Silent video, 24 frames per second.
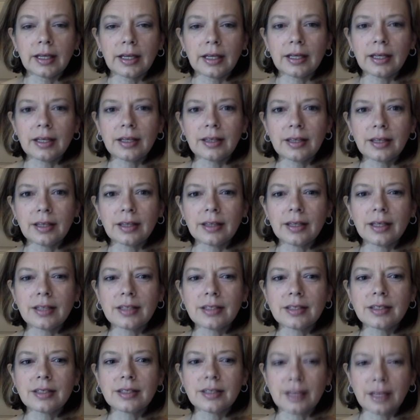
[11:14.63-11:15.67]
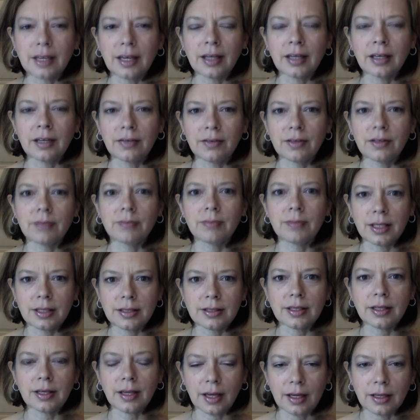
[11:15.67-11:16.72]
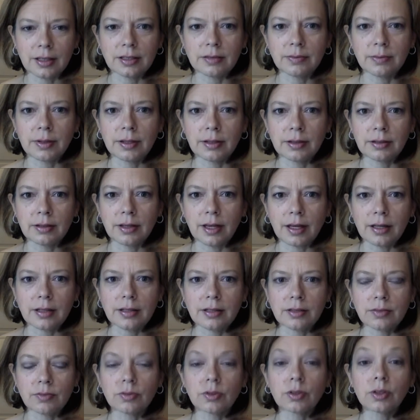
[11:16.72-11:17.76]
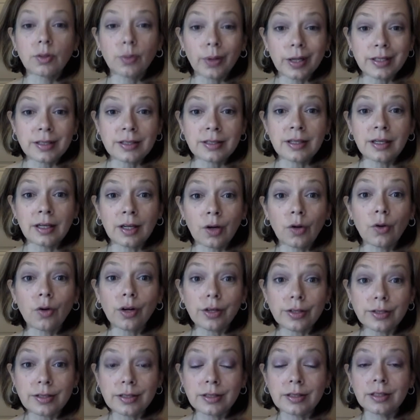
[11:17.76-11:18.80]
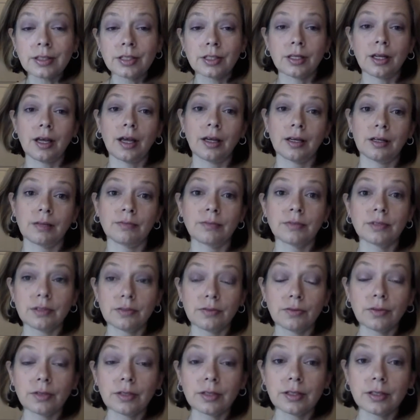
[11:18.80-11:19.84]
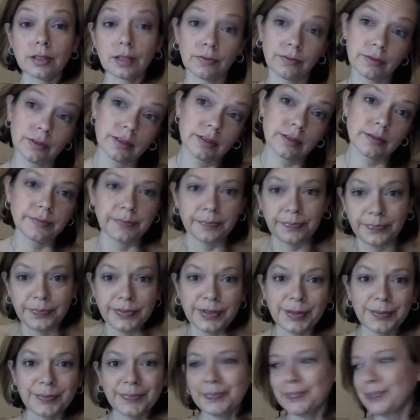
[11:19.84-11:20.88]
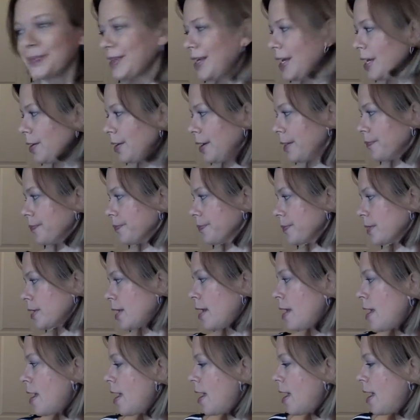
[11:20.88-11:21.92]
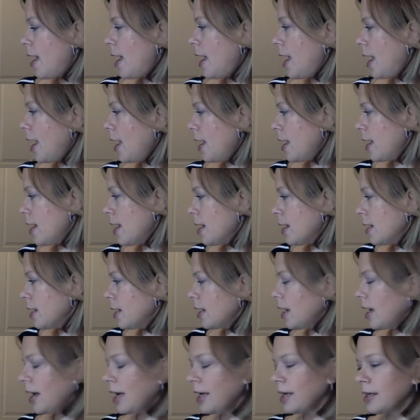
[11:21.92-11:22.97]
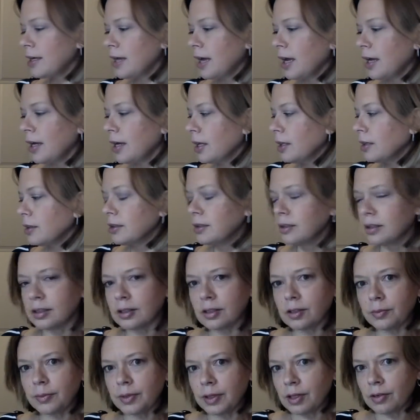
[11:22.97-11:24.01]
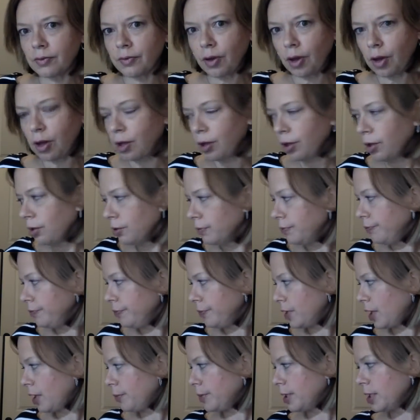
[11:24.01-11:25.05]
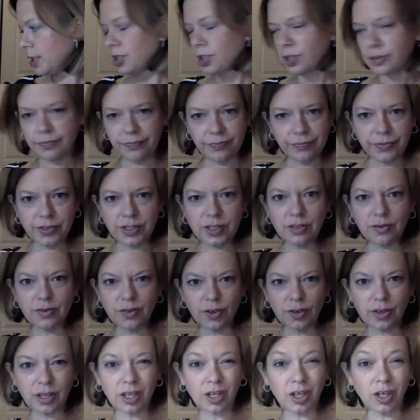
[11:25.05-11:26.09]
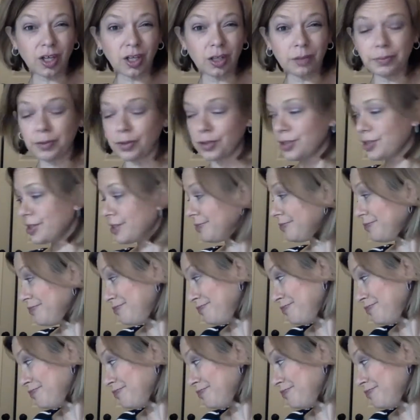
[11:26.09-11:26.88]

And I think that's a sign of an amazing husband that's requesting cross-stitched items for his office. So anyway, and I got a little bit of haul, not much. So if you're not a haul person,